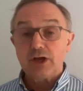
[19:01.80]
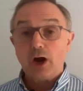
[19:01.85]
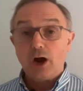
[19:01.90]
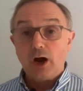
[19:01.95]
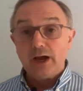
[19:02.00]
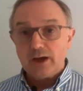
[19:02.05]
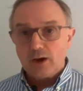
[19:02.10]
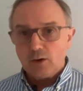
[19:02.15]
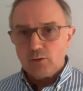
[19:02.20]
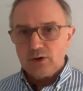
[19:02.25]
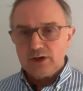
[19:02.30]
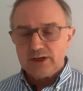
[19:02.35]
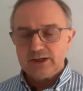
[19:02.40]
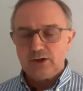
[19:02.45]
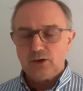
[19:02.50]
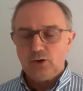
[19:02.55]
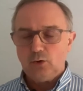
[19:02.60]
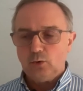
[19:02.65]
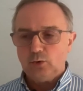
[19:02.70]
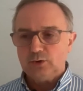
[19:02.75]
I
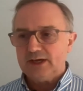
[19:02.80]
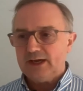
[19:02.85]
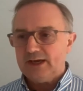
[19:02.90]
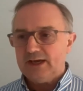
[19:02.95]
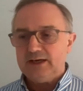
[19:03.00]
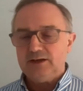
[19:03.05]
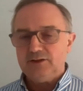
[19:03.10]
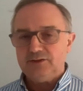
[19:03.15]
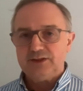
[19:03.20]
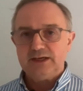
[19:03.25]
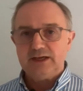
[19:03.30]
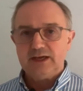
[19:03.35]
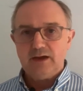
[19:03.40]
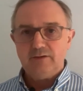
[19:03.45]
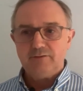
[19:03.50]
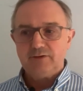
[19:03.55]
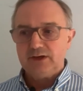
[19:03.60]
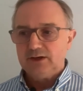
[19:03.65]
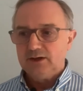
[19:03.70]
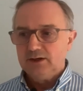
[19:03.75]
only order anything
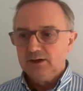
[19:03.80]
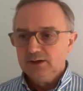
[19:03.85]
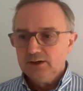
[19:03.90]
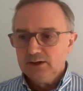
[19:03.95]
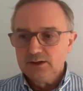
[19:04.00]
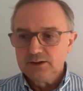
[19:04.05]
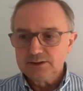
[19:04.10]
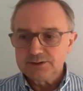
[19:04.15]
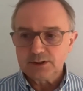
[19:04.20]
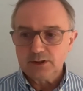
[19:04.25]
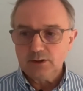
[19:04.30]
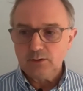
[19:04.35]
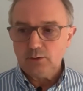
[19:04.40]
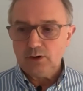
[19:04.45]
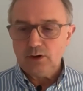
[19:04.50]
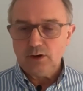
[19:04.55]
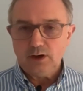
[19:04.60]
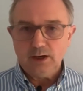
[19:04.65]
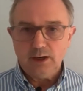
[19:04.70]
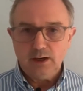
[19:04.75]
heavy. So
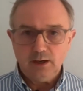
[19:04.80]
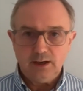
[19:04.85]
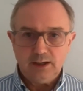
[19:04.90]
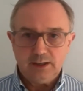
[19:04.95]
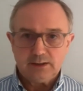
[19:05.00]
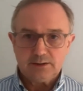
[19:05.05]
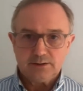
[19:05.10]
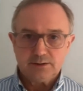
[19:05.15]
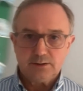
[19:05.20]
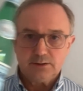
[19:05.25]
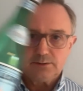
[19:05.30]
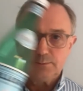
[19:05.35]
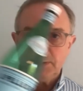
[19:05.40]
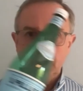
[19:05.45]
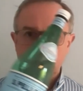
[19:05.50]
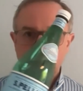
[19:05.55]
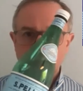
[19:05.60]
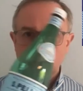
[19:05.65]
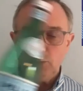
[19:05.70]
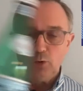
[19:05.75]
I like
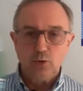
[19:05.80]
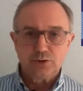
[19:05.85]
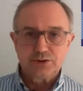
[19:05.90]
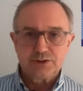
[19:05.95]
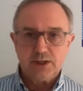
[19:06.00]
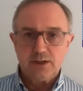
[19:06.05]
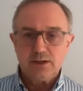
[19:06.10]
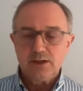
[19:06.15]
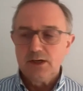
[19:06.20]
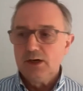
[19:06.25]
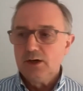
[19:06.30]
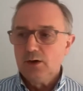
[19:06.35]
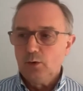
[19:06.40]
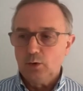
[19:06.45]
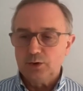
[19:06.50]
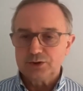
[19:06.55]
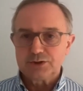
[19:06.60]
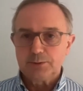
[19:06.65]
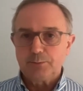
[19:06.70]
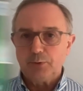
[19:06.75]
sparkling water.
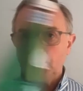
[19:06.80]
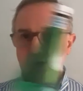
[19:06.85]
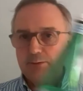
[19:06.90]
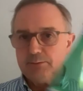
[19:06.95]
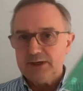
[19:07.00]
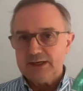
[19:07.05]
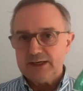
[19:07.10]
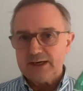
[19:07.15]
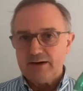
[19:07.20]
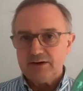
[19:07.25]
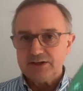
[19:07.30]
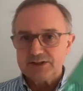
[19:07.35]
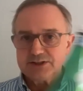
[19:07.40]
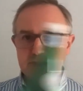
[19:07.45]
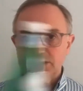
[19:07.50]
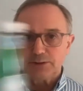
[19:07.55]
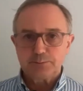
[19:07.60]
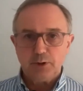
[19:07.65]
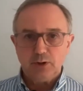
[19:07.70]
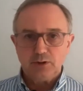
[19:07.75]
What's the point of me carrying
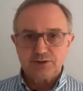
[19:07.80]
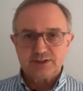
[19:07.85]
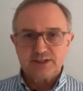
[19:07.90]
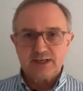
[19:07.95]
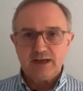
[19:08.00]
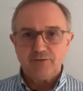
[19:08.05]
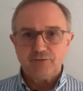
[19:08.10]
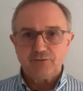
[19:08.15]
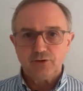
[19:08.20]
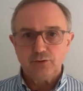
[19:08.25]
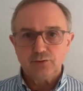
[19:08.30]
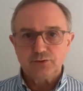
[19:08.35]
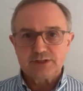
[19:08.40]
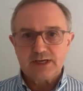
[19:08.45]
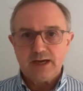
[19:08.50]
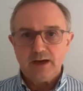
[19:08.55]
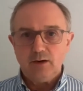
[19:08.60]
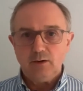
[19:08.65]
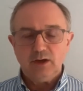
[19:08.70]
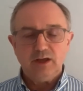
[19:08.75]
6 bottles of that through
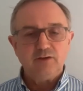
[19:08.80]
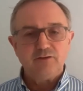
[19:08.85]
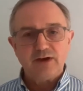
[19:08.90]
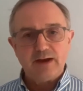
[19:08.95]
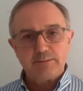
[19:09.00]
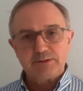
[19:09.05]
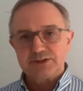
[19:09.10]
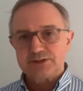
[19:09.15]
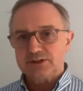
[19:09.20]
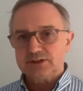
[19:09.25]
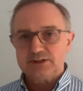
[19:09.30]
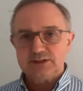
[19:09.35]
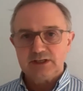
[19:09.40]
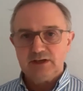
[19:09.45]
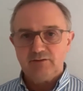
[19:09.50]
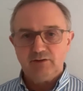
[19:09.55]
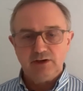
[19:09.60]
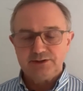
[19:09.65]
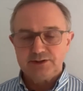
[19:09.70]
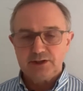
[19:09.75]
town if Amazon
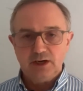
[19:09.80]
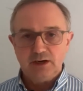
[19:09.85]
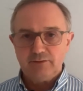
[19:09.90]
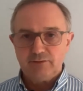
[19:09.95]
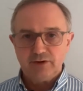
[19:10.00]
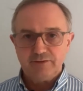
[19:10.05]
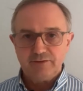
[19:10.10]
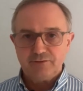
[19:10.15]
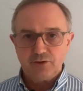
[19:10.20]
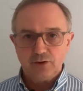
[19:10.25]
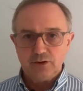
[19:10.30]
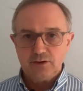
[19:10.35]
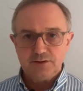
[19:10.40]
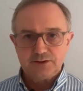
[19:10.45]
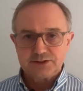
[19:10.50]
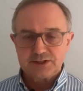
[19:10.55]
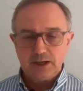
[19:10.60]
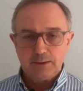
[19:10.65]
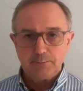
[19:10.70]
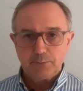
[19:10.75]
can deliver it for the
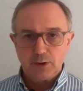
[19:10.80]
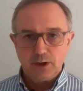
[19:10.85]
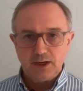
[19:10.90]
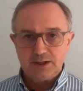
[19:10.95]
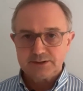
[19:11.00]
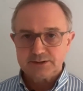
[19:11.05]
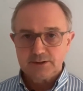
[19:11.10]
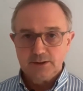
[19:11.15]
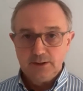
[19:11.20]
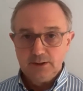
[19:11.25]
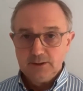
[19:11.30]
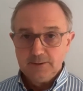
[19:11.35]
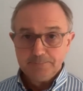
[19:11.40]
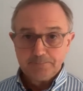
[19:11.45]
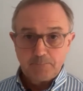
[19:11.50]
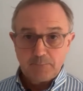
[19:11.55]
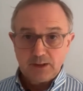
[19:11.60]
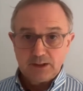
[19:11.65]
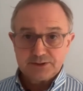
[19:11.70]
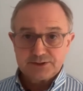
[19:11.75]
same price?
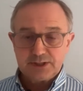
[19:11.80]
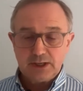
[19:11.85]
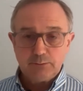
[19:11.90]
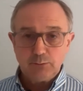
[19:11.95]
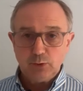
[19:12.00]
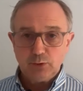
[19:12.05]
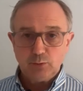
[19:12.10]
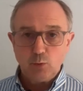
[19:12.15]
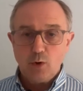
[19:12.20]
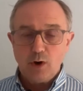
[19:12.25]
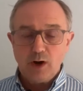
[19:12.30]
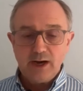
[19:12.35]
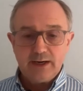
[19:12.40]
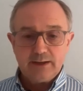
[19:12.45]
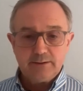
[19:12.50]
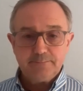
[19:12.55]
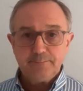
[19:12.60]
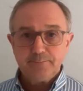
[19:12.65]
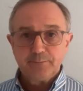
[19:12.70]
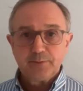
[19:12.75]
Same with
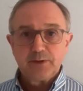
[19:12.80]
wine.